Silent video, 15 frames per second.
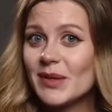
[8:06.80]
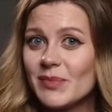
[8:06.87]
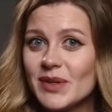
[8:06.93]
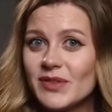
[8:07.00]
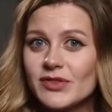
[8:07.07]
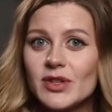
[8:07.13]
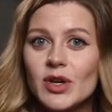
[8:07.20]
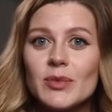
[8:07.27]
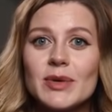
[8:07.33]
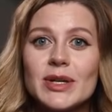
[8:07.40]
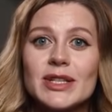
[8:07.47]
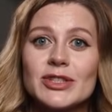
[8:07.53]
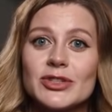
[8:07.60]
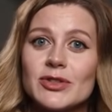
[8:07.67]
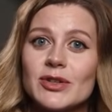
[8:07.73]
most
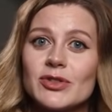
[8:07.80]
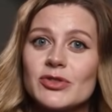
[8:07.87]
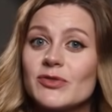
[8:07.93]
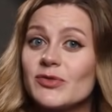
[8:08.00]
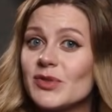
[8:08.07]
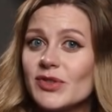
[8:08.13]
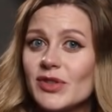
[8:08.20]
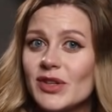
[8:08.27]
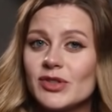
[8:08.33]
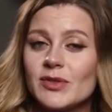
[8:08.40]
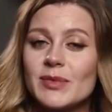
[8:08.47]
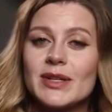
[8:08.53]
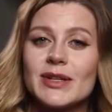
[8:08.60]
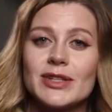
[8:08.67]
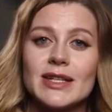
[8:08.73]
commonly searched for
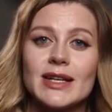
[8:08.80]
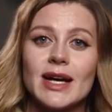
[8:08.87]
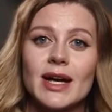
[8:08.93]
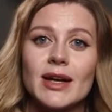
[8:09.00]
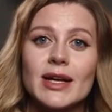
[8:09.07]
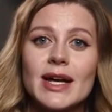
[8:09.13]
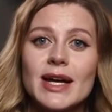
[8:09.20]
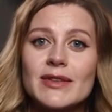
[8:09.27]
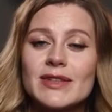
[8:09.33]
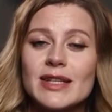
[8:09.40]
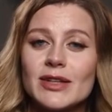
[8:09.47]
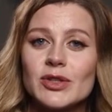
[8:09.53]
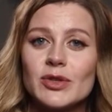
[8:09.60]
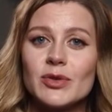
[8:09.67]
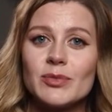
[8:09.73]
documents in archives
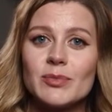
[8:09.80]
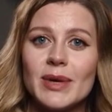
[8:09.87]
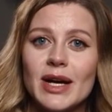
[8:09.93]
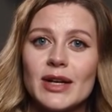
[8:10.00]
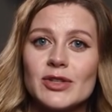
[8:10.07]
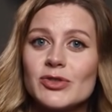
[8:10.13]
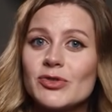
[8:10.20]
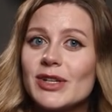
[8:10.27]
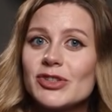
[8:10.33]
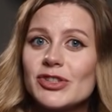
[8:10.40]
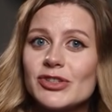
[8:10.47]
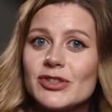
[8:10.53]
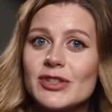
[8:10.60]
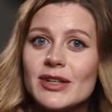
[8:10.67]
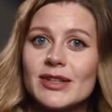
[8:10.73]
include parish
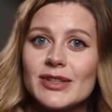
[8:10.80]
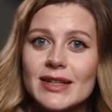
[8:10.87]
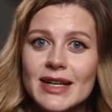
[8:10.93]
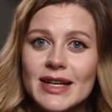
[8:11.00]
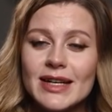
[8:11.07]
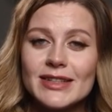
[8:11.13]
registers,